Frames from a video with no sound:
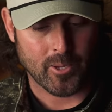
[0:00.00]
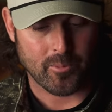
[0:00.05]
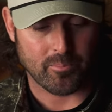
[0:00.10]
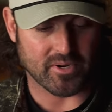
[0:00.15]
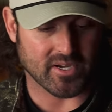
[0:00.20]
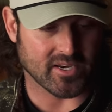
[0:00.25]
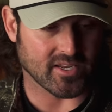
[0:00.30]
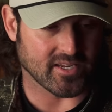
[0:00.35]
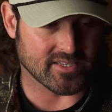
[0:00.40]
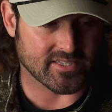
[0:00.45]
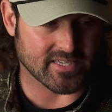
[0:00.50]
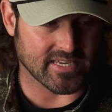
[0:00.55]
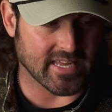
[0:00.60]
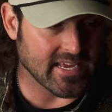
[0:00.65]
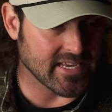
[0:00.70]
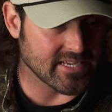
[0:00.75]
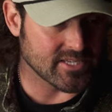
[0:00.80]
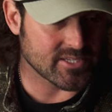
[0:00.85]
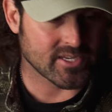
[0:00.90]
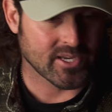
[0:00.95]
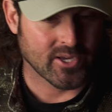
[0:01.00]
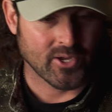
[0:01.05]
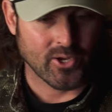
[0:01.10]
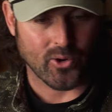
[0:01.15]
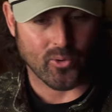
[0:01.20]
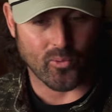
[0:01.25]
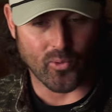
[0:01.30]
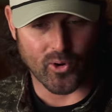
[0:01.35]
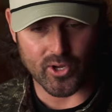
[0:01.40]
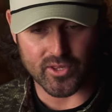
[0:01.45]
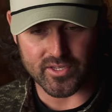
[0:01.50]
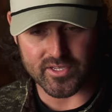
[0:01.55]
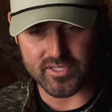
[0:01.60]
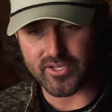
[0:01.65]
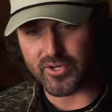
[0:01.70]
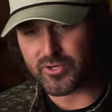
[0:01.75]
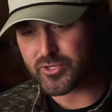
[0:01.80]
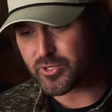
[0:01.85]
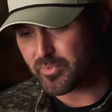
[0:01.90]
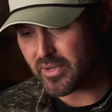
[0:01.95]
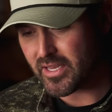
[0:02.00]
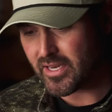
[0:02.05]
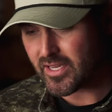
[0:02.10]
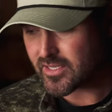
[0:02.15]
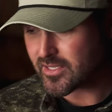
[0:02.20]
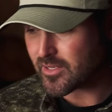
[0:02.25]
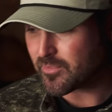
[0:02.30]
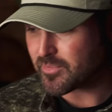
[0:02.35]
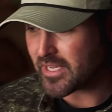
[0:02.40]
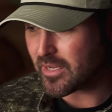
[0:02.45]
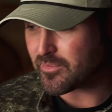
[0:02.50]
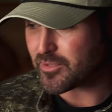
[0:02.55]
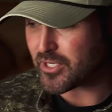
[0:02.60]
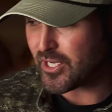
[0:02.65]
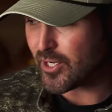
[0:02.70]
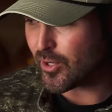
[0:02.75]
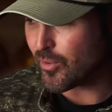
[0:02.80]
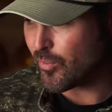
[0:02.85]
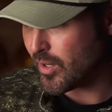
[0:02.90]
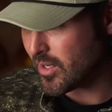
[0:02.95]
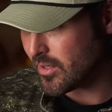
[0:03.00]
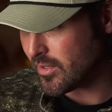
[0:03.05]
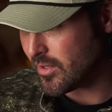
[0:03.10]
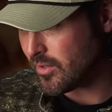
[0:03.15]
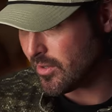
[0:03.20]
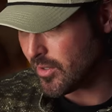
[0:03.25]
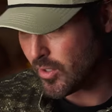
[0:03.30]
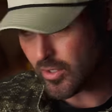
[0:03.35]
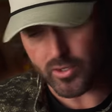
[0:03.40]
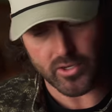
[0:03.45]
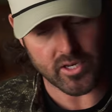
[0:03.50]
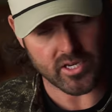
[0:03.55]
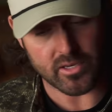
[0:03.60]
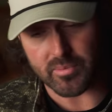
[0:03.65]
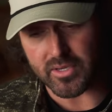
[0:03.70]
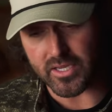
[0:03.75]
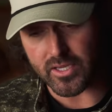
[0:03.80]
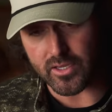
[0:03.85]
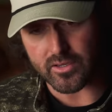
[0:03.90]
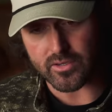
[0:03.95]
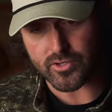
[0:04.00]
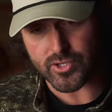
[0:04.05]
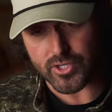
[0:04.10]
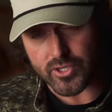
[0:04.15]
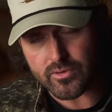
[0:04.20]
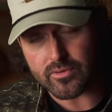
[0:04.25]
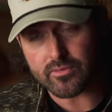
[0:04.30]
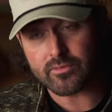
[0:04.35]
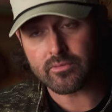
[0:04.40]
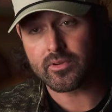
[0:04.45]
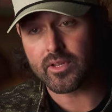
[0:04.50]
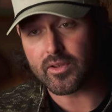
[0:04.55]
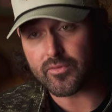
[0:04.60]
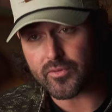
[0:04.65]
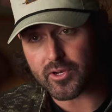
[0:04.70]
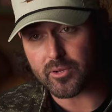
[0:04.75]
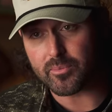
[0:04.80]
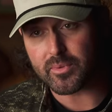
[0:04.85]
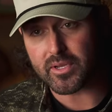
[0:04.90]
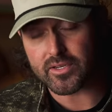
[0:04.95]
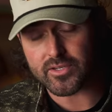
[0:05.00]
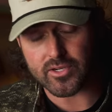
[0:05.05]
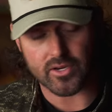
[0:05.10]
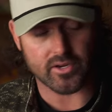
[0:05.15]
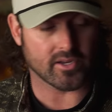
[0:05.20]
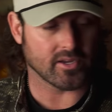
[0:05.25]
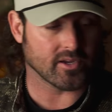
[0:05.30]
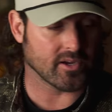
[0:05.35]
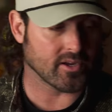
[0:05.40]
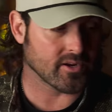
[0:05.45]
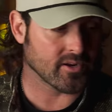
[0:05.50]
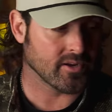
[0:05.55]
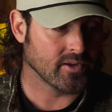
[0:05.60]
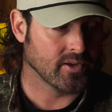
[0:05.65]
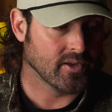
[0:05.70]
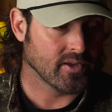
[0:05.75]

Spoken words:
But in today's world of social media, sometimes you hear what you need to be shooting if you're gonna be a turkey hunter,